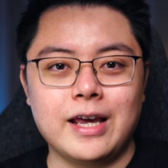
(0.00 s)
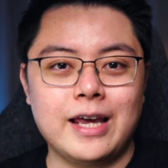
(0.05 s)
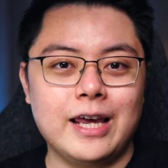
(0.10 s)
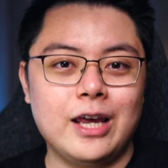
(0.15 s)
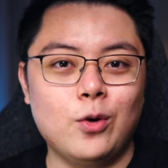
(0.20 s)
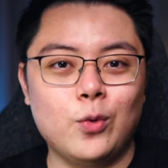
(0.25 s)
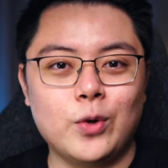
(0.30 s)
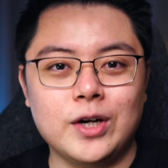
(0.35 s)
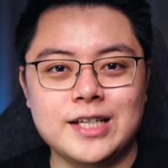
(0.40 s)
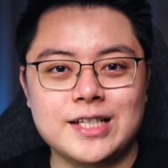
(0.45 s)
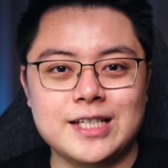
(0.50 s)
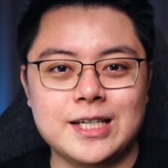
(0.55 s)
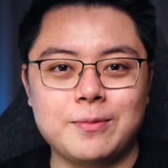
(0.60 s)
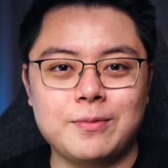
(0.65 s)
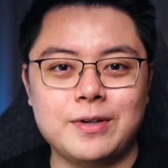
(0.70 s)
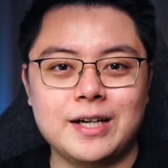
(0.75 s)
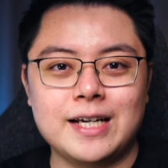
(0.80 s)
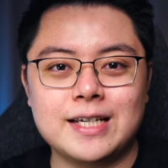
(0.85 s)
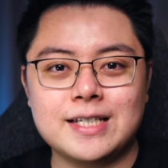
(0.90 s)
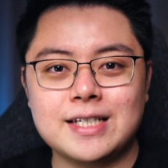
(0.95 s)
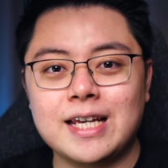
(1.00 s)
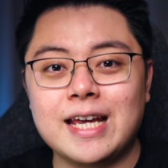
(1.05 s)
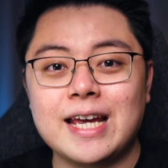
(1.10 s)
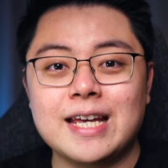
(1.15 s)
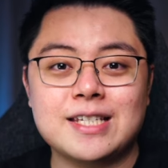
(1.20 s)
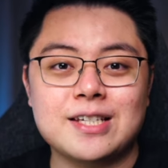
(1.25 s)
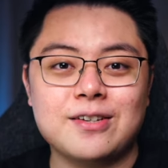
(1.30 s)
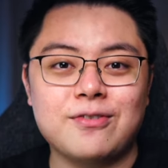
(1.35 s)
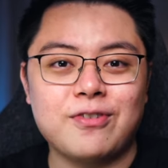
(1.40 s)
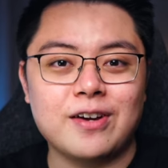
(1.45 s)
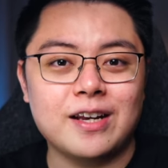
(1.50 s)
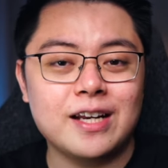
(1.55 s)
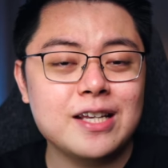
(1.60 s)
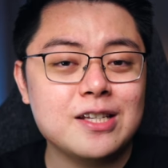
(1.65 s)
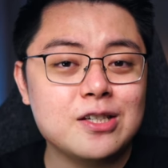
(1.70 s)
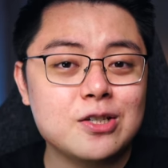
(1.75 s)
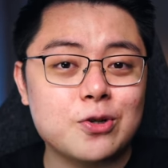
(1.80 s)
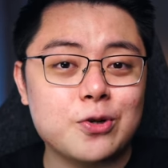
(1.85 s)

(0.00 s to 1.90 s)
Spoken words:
Hey, what is up guys? As a finance